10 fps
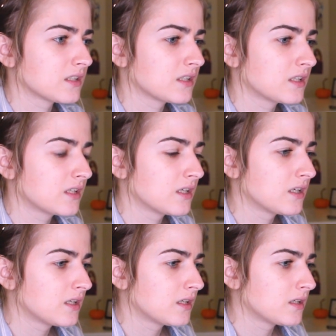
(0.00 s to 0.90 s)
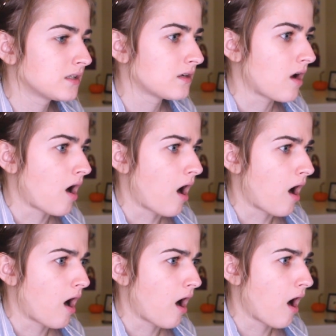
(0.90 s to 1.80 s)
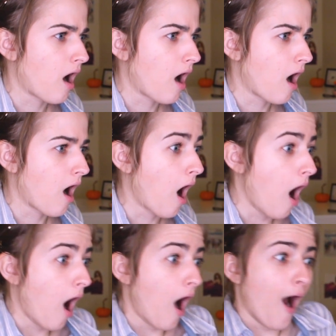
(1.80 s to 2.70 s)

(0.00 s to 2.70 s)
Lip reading: No one is speaking in this clip.